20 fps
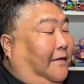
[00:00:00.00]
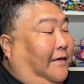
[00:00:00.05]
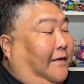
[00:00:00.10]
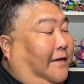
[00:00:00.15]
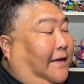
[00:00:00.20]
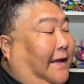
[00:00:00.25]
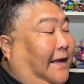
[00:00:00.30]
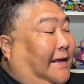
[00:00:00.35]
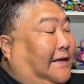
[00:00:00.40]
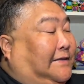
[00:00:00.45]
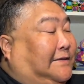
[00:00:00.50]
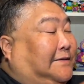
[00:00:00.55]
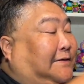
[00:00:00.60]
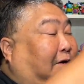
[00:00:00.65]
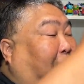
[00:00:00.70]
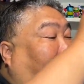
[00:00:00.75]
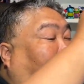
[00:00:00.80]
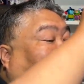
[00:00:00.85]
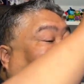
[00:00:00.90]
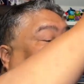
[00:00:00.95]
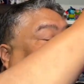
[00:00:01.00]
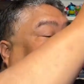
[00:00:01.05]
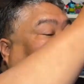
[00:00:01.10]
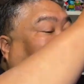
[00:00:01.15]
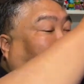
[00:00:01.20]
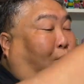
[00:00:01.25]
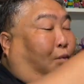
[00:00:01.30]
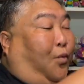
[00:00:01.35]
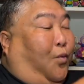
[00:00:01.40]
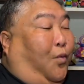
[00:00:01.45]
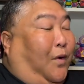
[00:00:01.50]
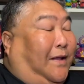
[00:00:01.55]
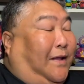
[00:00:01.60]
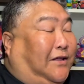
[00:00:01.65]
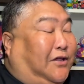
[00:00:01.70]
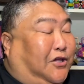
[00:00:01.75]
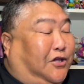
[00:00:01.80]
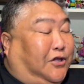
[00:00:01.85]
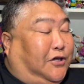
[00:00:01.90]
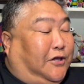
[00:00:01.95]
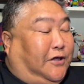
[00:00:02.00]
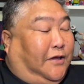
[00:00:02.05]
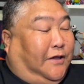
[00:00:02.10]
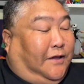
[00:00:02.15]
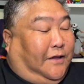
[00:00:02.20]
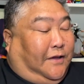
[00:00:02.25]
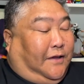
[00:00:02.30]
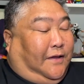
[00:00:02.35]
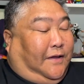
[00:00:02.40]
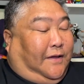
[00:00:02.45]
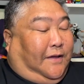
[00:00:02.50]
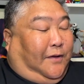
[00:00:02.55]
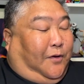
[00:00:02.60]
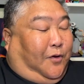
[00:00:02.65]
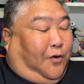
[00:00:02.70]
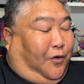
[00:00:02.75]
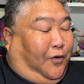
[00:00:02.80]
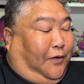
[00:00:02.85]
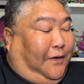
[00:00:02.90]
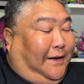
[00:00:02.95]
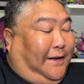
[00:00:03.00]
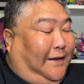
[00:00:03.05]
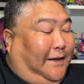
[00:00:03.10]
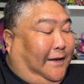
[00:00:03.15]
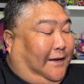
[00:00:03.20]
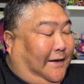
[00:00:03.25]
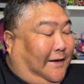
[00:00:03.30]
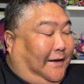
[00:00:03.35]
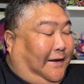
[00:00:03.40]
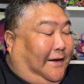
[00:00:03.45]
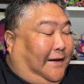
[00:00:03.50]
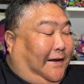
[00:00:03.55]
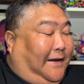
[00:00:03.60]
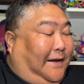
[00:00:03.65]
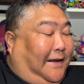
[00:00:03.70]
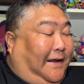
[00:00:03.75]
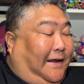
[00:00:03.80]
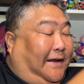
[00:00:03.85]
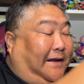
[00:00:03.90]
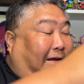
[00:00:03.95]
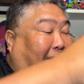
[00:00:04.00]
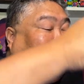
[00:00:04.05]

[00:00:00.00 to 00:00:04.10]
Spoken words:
a Scarlet Witch hoodie, and you